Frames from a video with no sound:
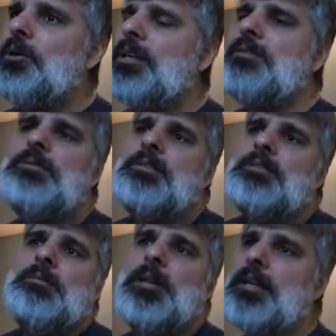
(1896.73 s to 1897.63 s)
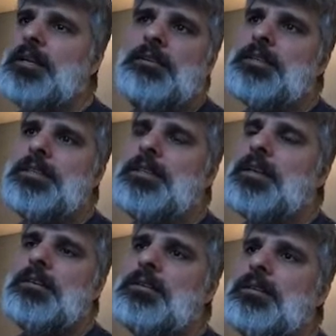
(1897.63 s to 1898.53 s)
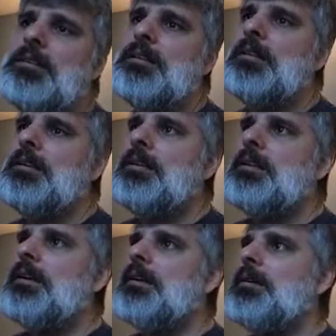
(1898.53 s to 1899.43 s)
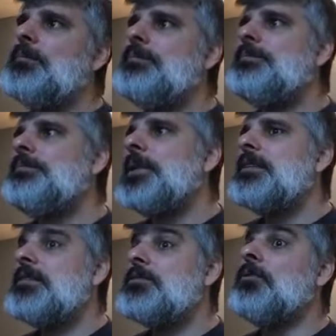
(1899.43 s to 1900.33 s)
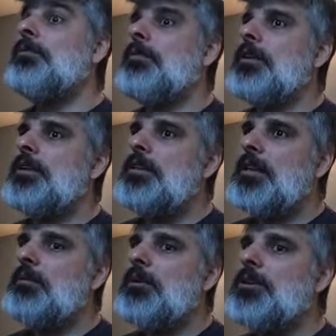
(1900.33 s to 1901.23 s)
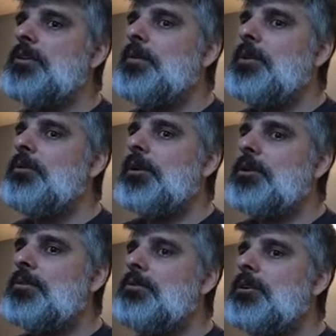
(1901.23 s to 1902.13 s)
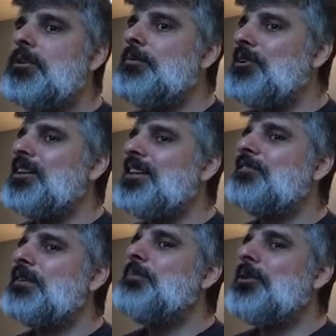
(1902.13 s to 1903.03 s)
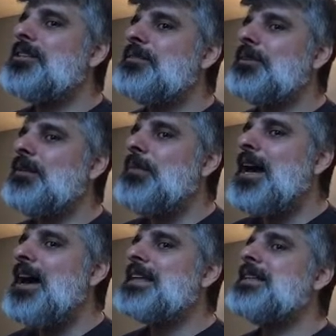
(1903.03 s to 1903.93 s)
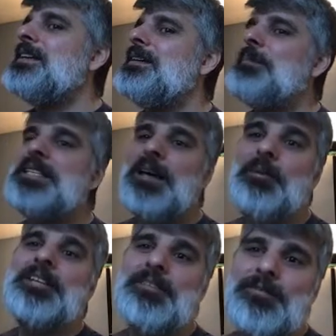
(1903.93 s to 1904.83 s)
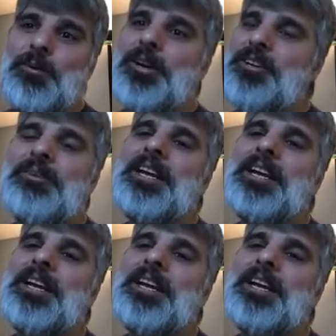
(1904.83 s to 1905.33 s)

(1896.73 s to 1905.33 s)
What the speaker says: Owning a 2 cube like here isn't that good. Because there's overage. In other words, you own a 2 cube, you only need 3 points to win the match. By doubling to 4, you